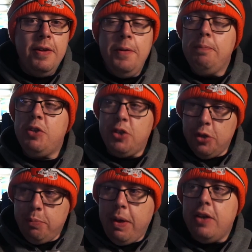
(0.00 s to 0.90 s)
There's other
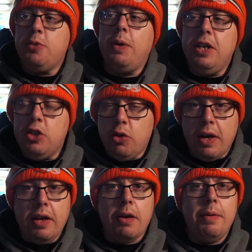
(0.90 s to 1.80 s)
beers where you
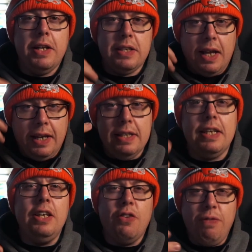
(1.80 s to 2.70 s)
drink them and it's like it's
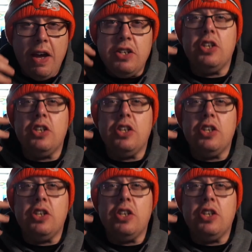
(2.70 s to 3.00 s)
in your face.